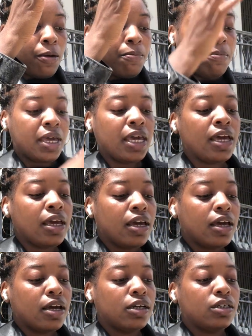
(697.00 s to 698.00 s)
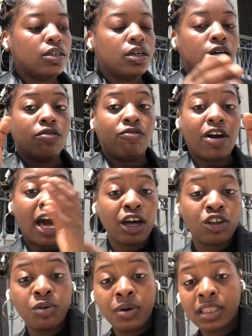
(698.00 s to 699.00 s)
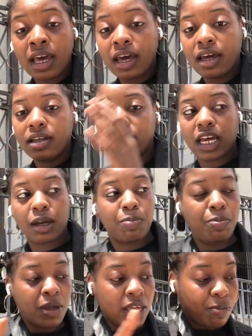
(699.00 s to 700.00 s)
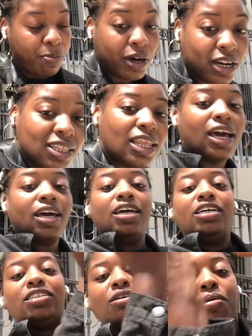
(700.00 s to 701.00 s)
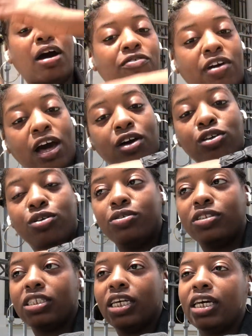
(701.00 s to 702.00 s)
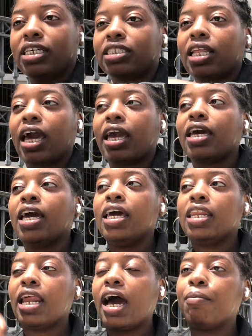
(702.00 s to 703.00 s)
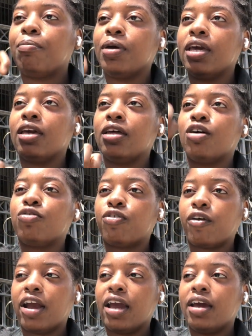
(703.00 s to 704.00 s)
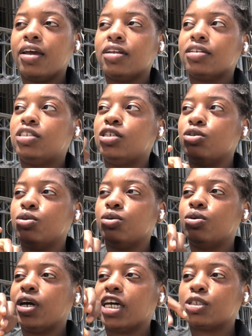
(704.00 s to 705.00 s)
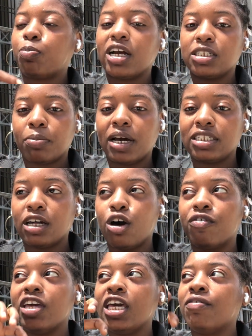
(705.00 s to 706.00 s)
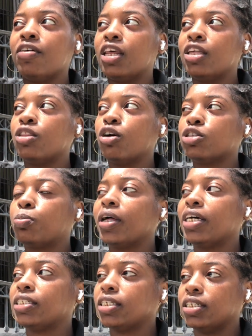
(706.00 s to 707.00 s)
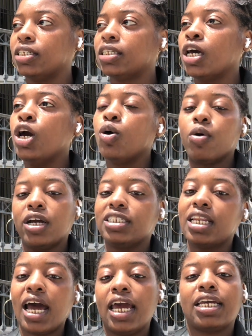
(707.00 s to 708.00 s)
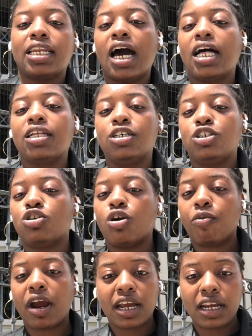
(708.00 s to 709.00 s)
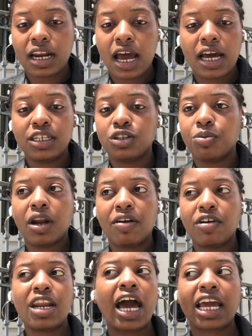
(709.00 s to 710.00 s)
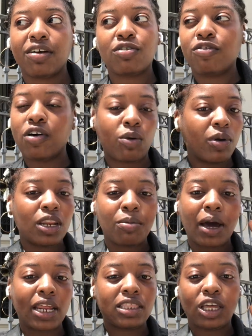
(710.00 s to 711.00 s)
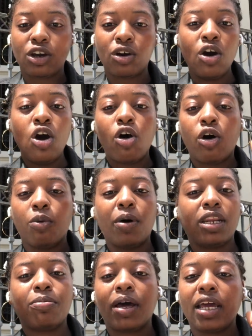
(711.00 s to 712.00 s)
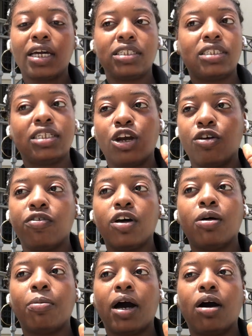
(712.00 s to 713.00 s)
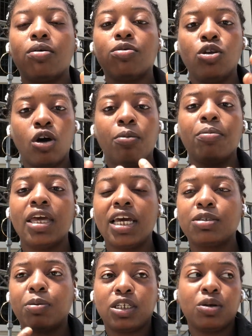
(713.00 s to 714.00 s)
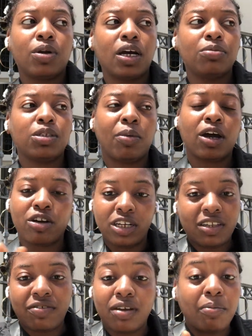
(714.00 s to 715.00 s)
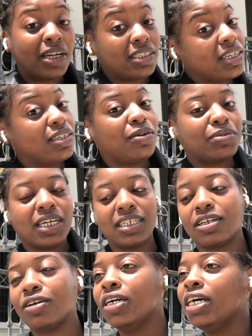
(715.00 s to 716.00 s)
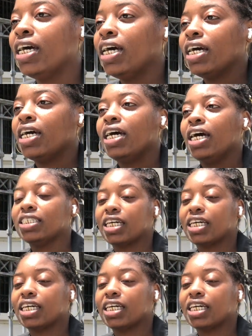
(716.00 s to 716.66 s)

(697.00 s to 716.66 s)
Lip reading: me valuing that, like me putting that into my values is like not being afraid to express myself even in those places where it's not acknowledged or recognized or whatever, not giving a fuck what anybody thinks or what anybody has to say or feel about, you know, me, especially when it comes to my creativity and imagination, you know what I'm saying? So it's